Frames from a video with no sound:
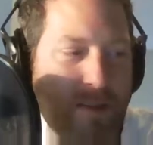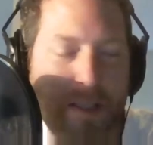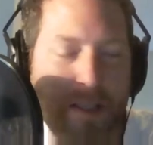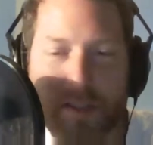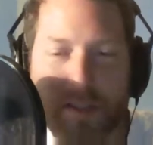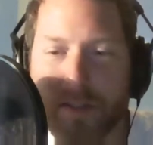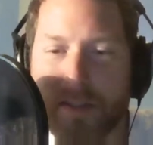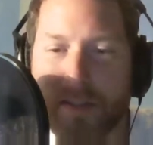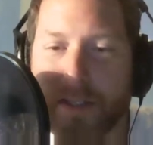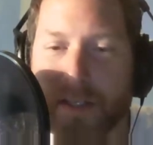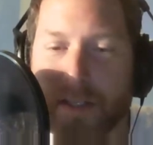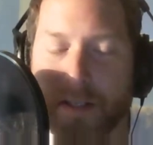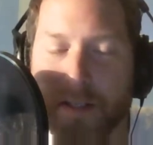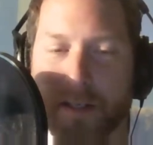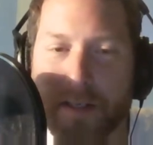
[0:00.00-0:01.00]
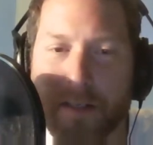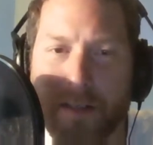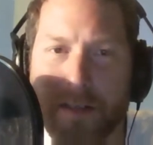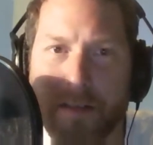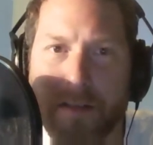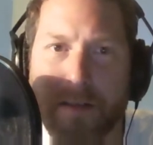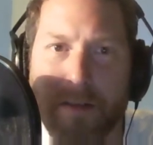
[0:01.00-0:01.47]
electricity to like
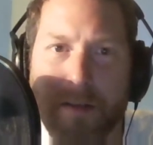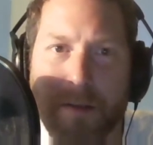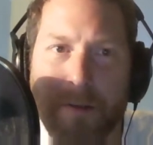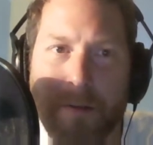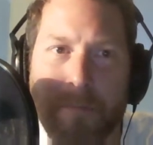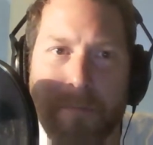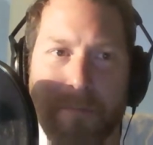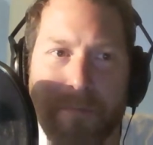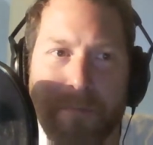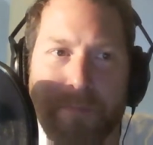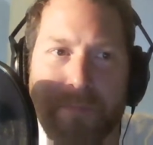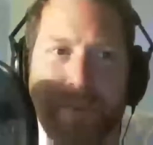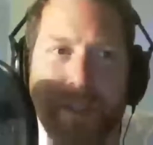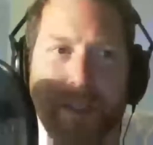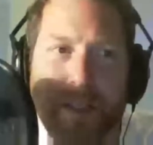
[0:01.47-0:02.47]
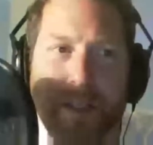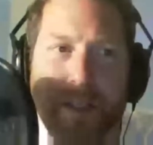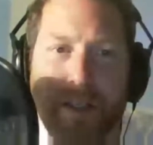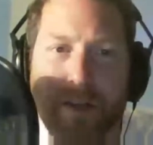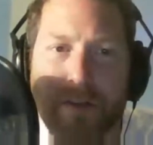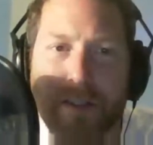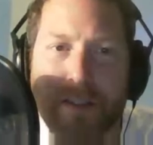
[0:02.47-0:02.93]

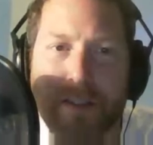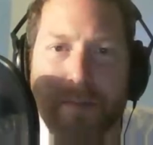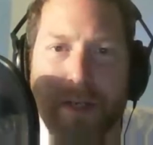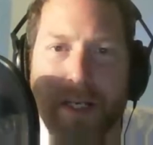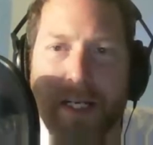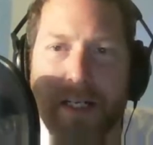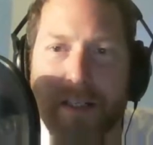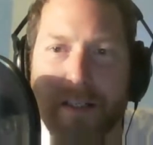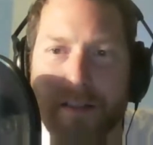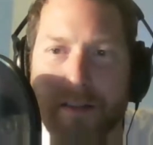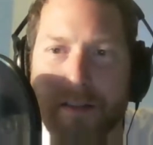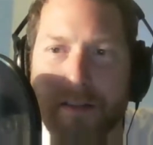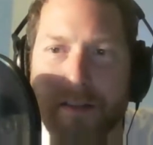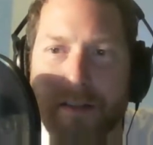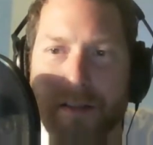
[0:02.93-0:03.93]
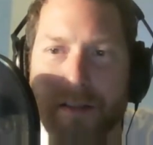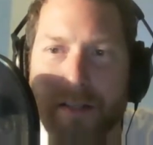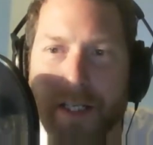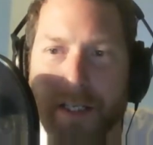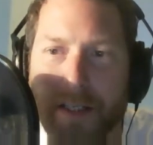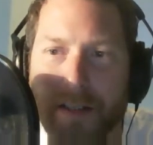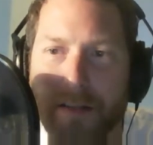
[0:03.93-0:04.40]
increase the magnet,
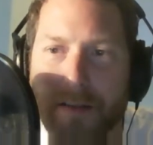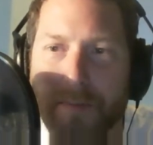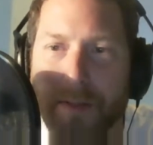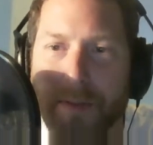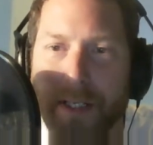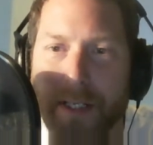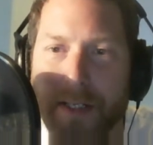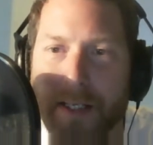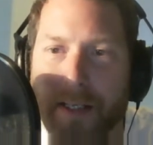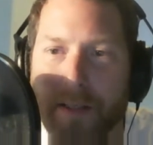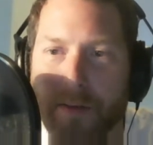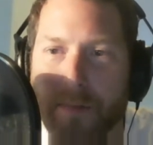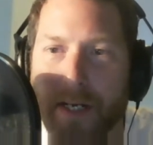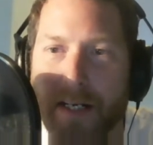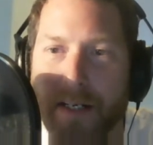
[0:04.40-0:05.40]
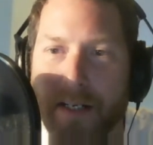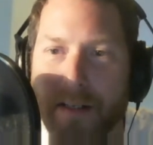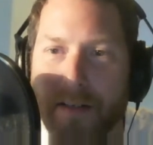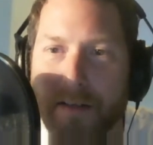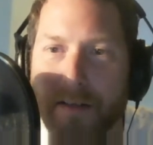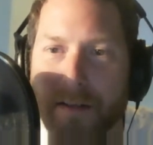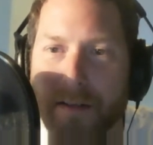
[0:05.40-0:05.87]
maybe he had like a little magnet
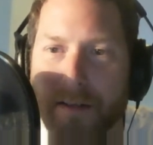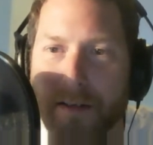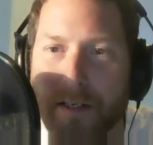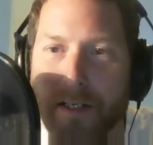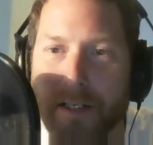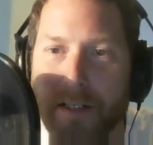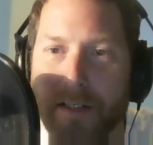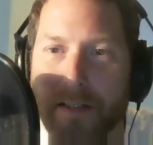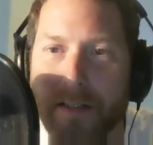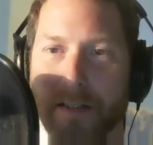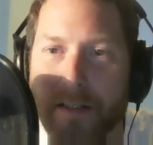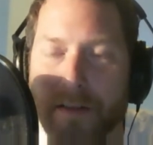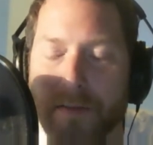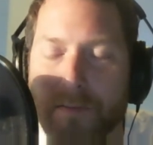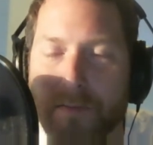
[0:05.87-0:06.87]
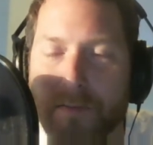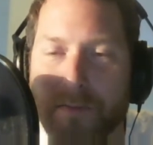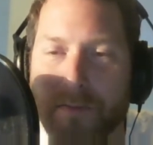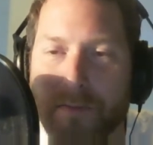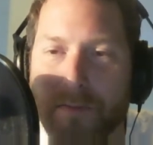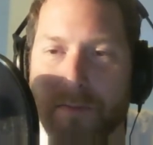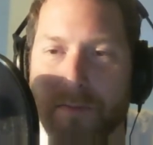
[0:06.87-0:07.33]
on it and
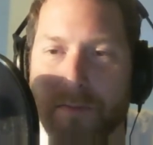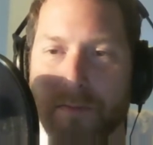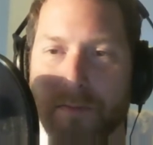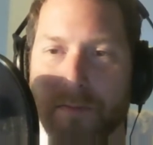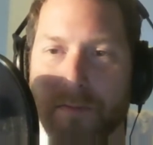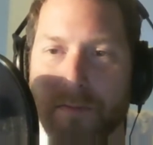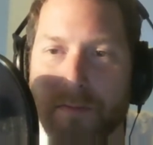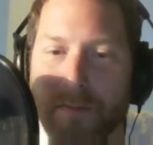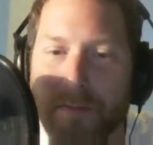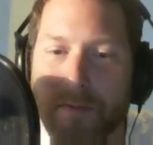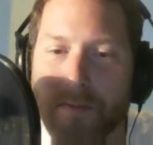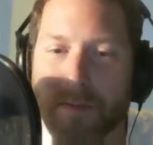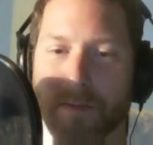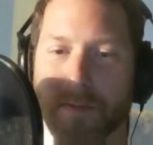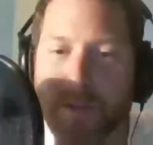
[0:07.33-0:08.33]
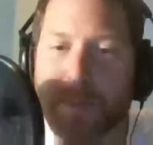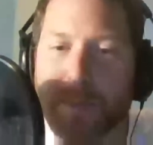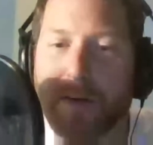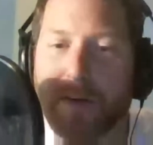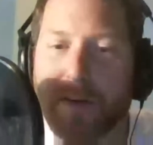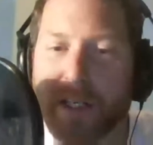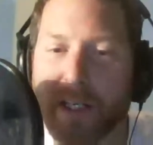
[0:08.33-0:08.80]
was
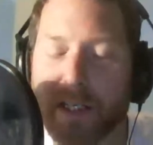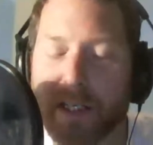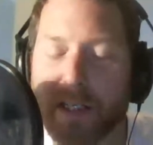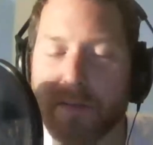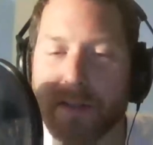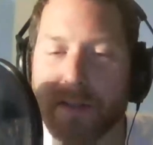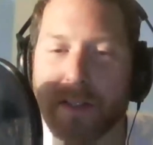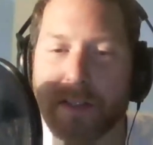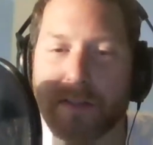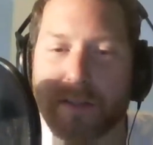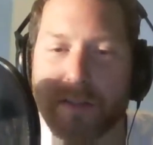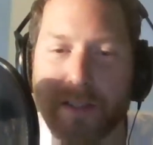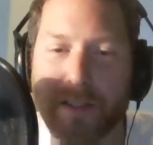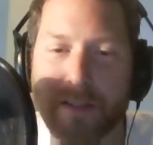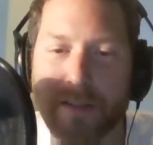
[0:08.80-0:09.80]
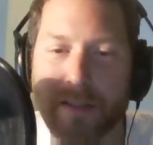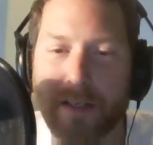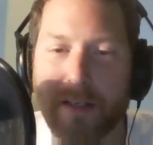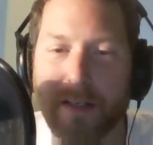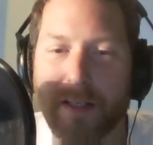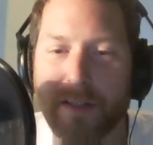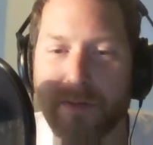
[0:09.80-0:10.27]
powering it with electricity. Because
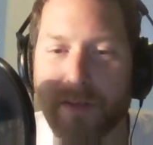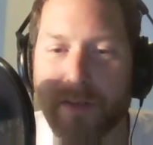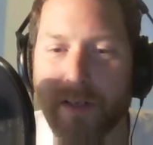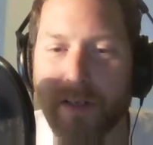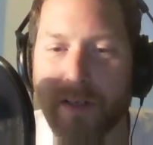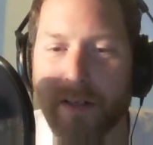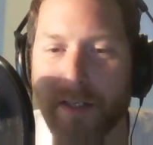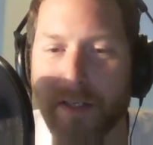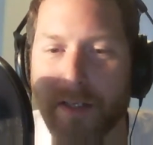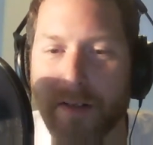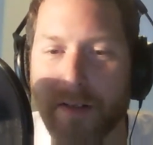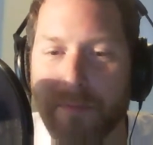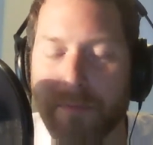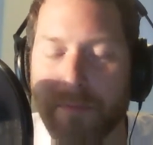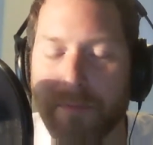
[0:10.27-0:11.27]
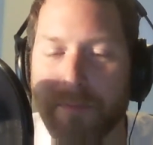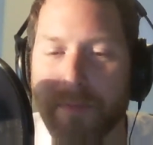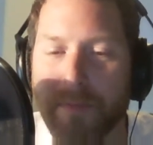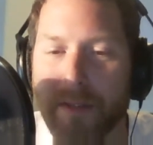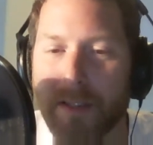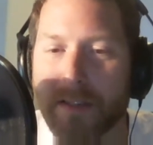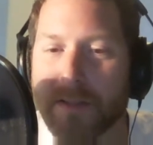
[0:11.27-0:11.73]
that's what I mean. I'm
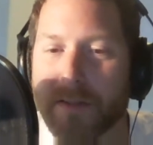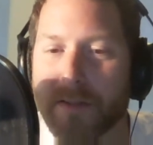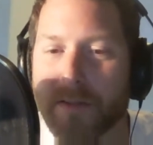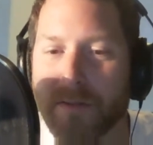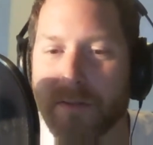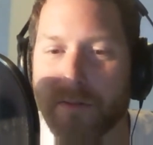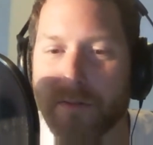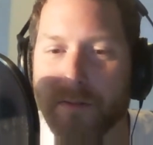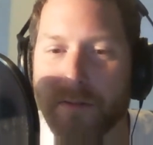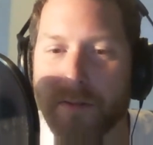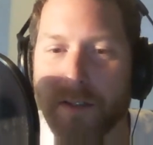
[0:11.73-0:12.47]
into